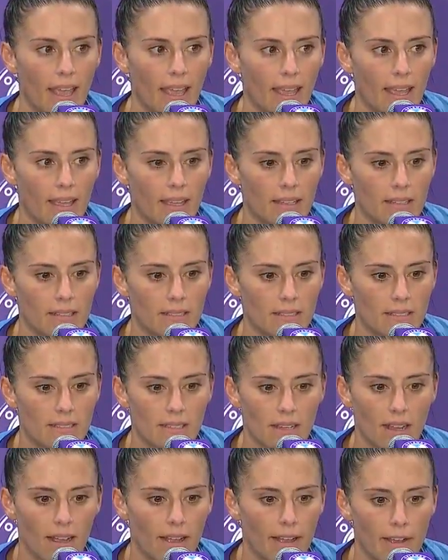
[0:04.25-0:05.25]

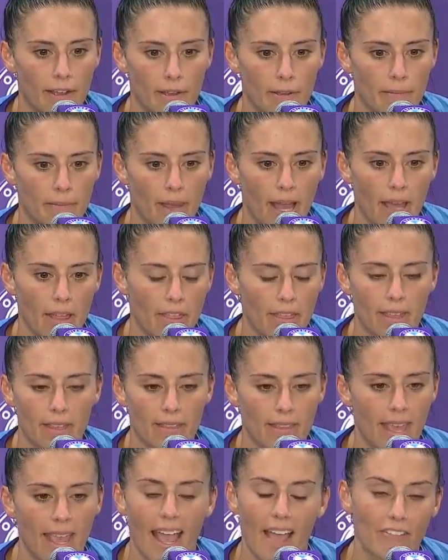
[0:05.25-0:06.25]
and I
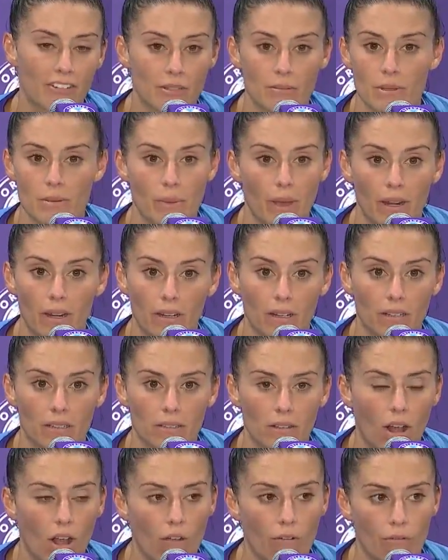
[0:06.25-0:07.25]
think they have to be better,
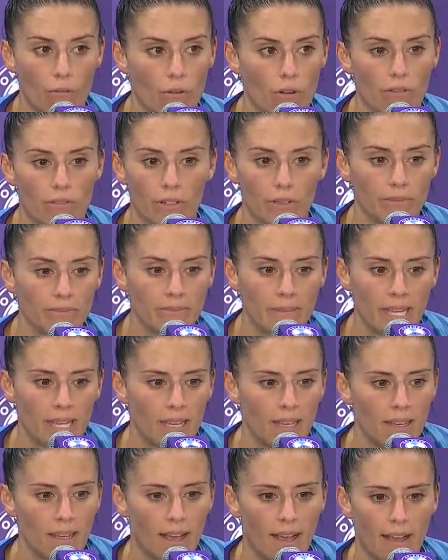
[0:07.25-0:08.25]
all four of
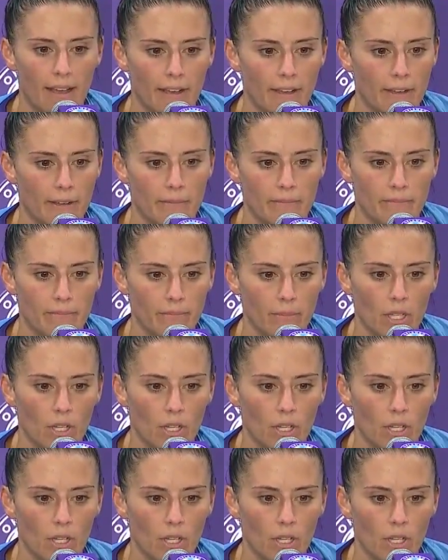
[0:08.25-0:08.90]
them.